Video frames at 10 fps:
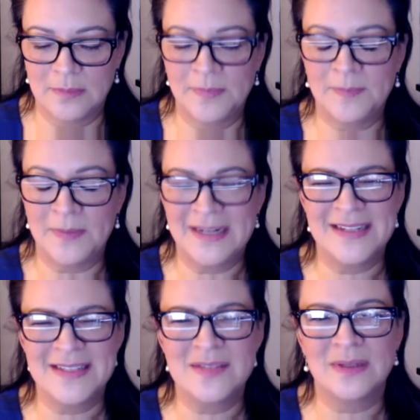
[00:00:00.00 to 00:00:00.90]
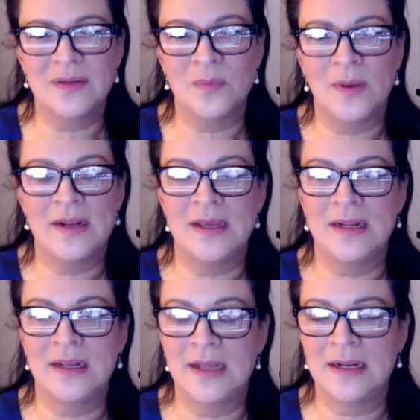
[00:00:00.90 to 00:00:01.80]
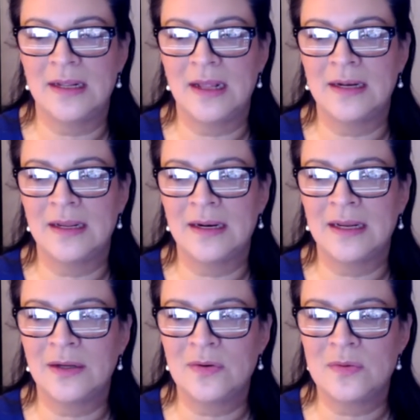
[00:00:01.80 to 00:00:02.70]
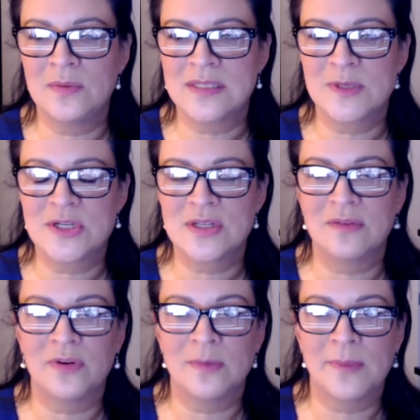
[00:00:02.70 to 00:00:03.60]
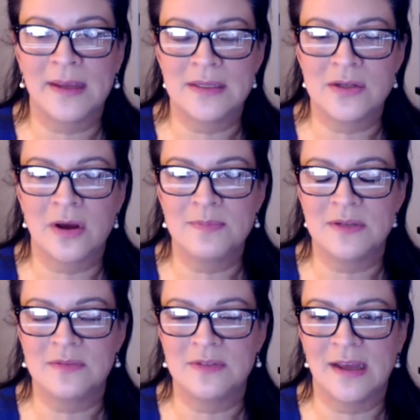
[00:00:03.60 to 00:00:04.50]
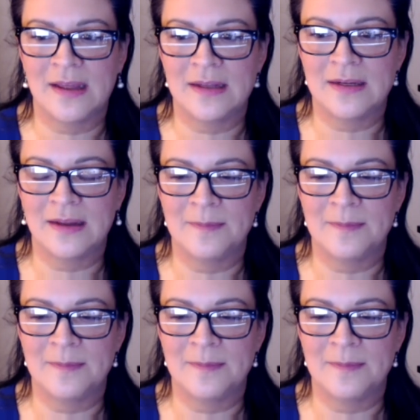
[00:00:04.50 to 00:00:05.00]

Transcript: But it is really weighty, and I know, especially for my adoptive dad,